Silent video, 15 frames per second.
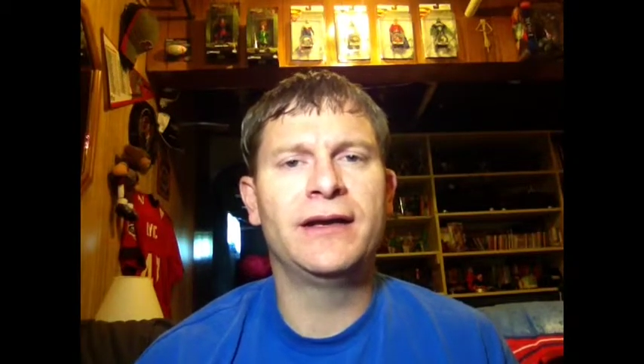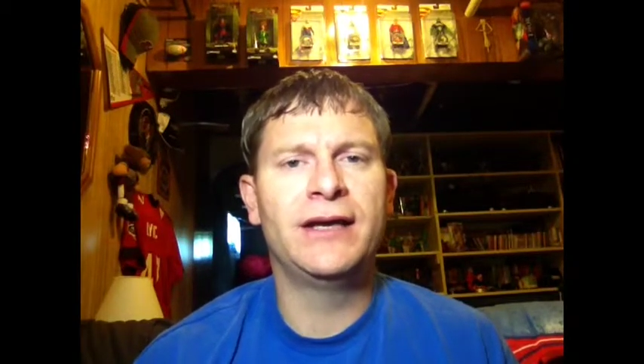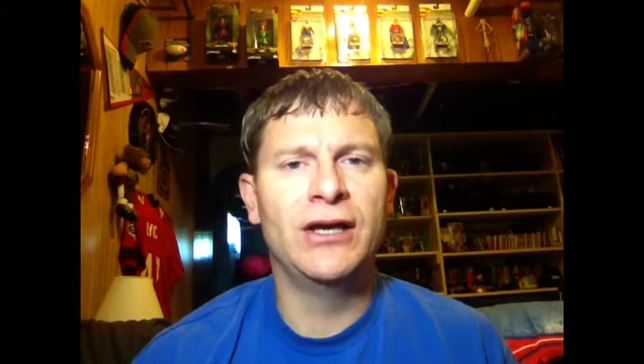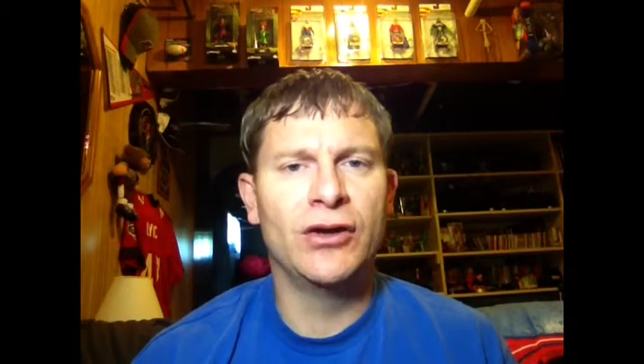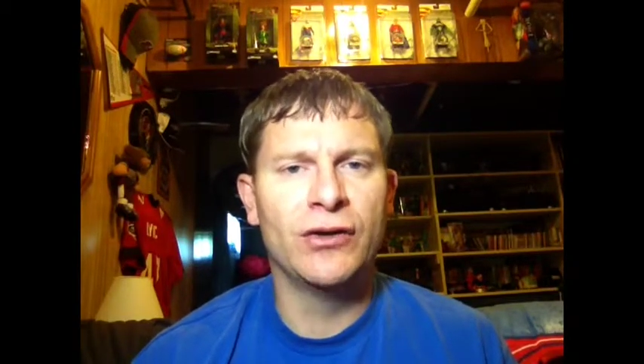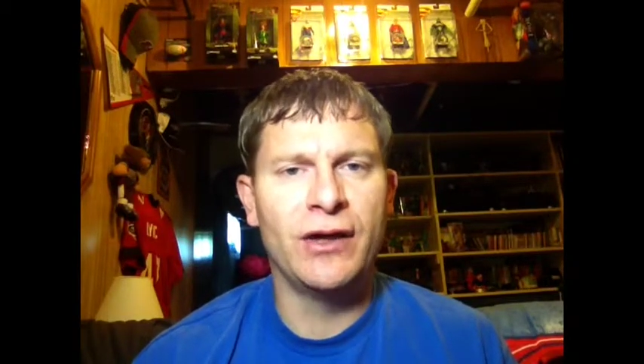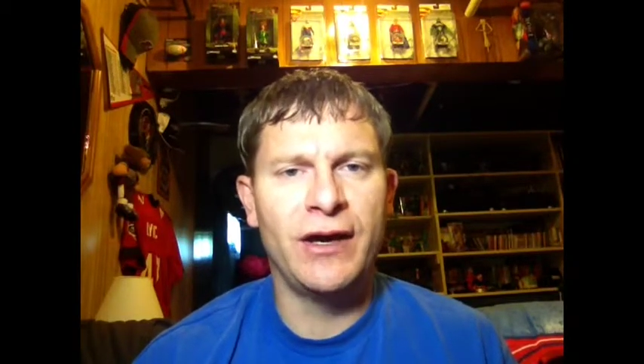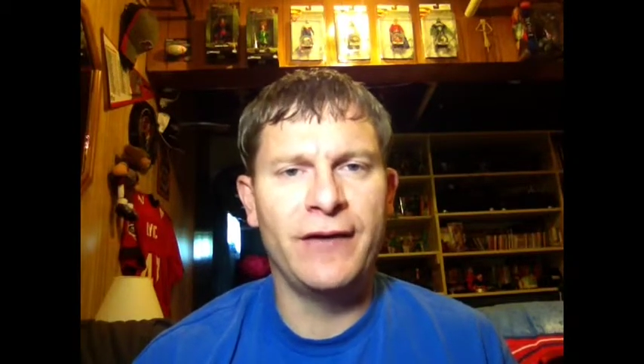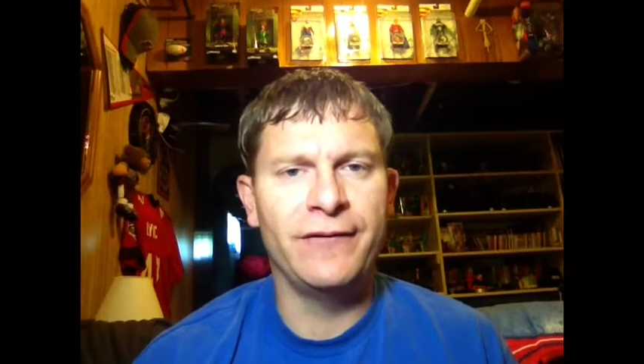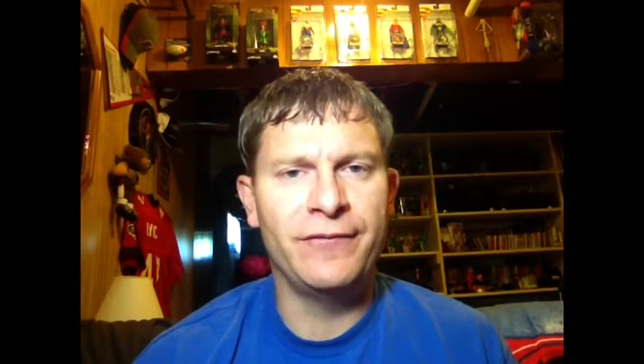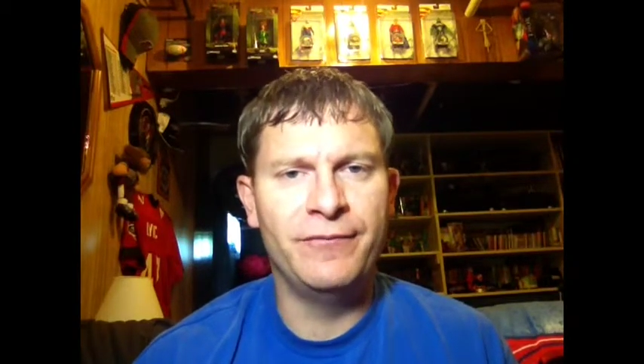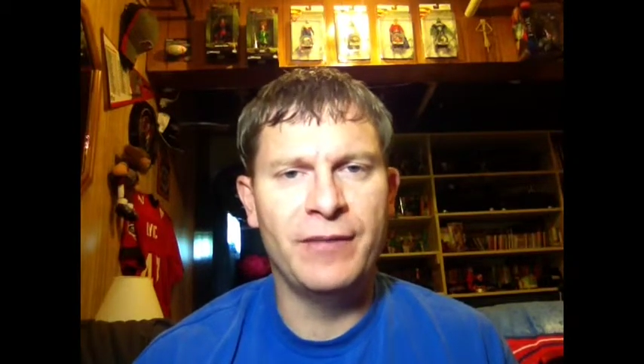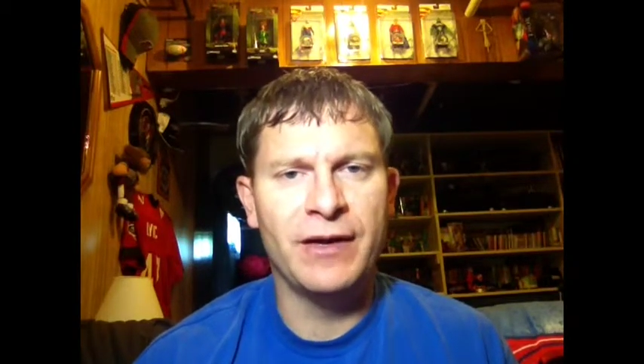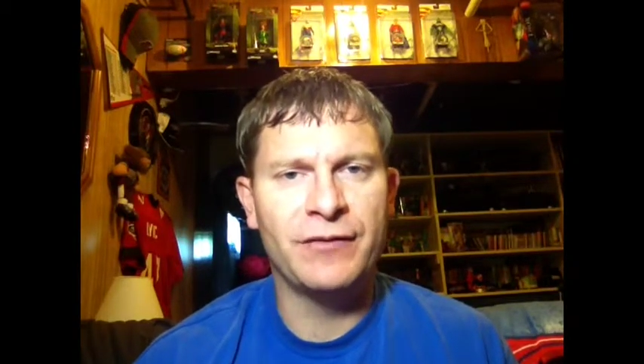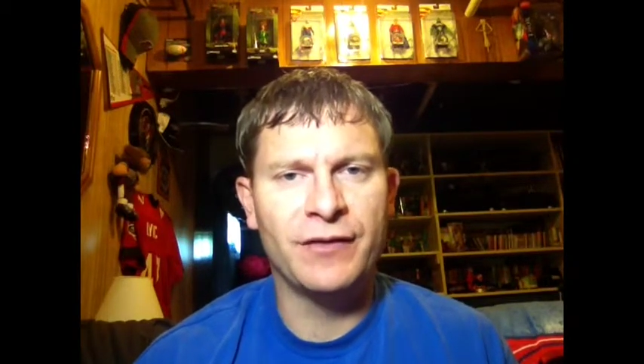killed off
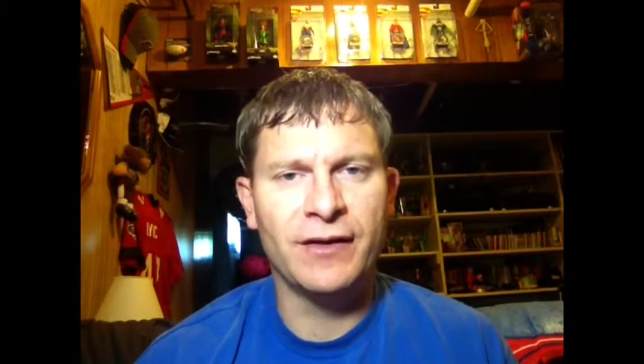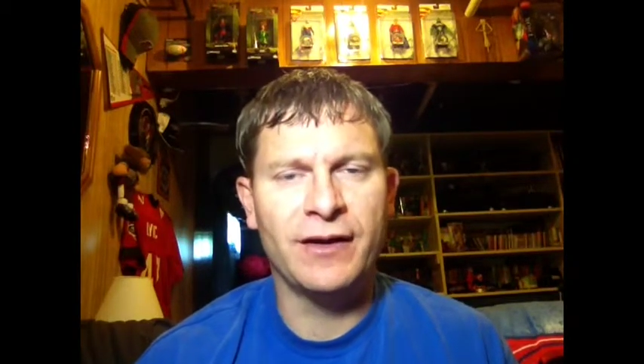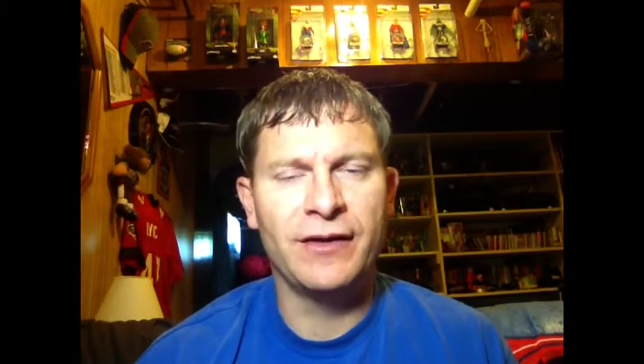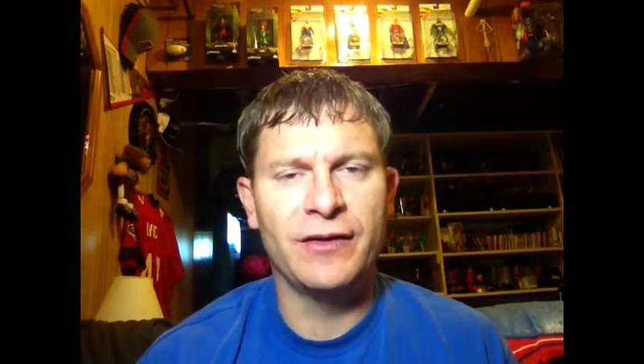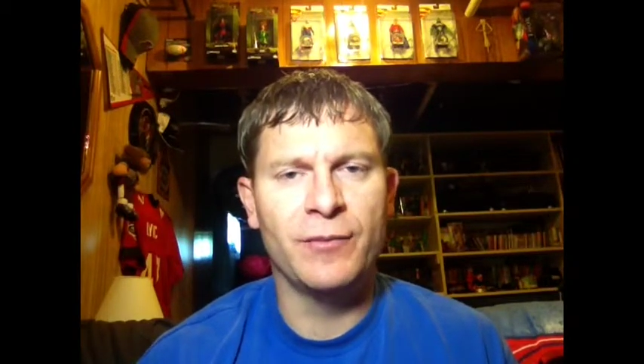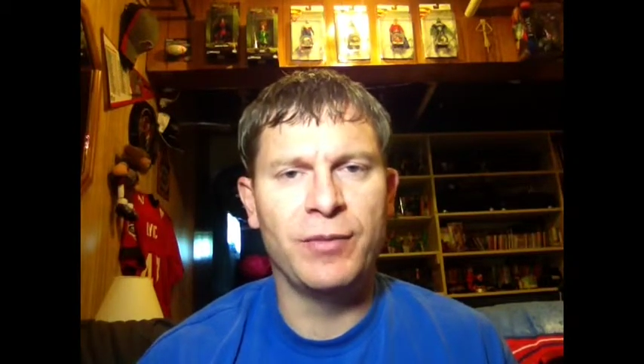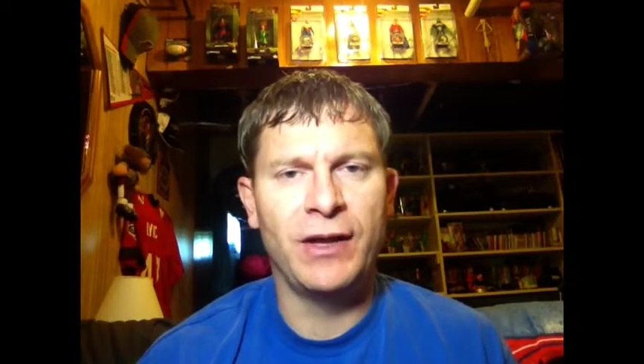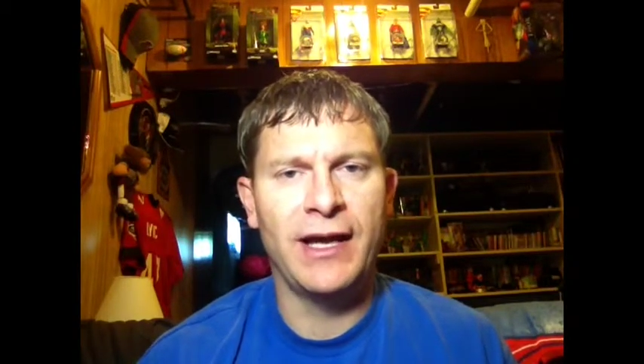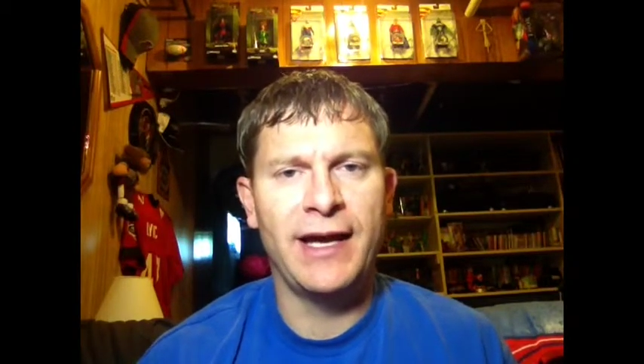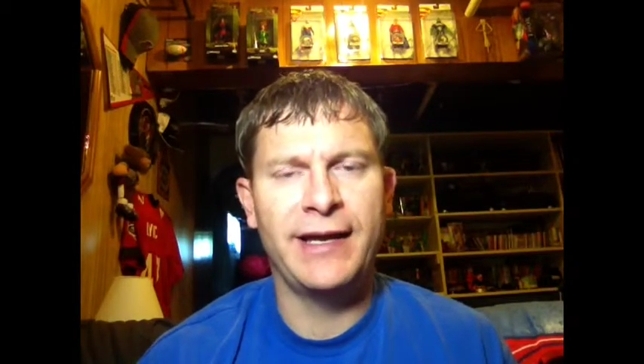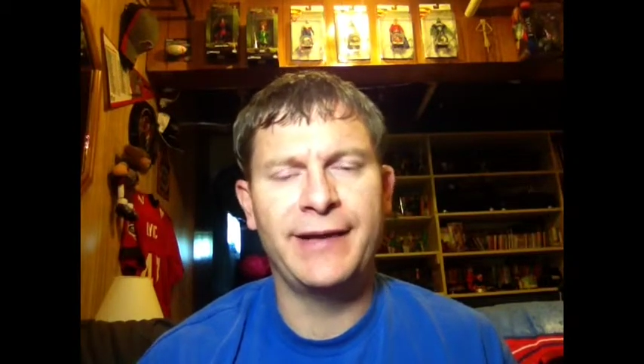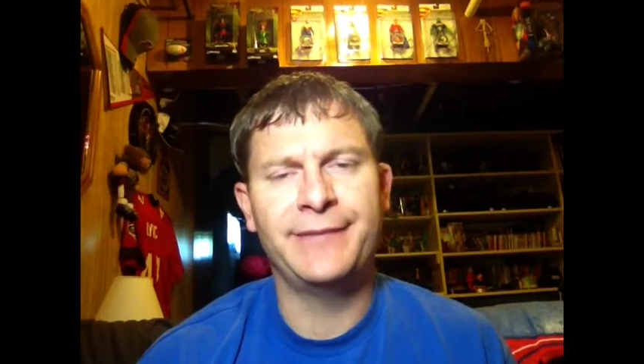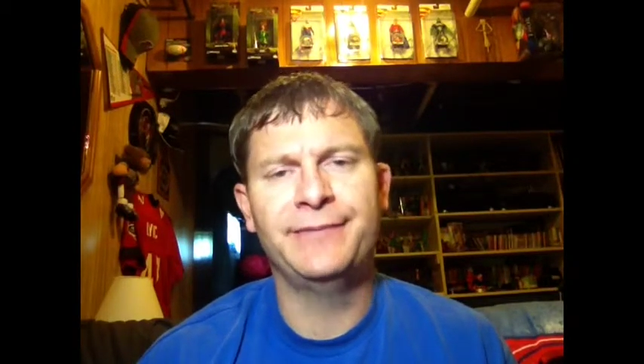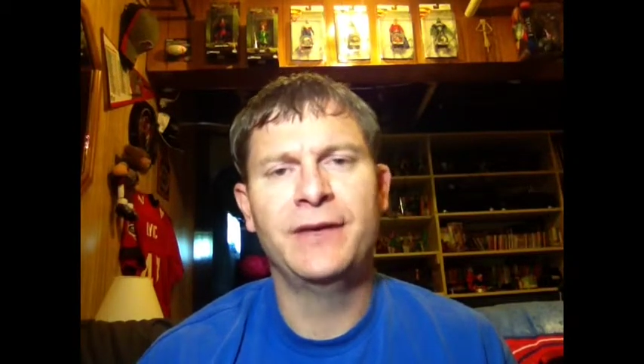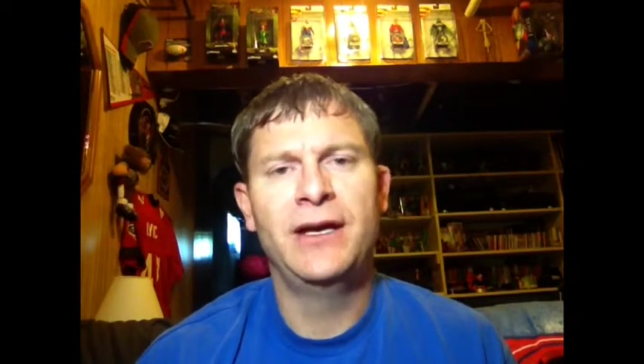basically the
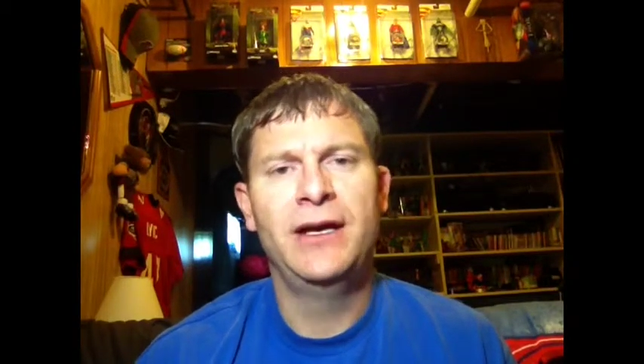planet,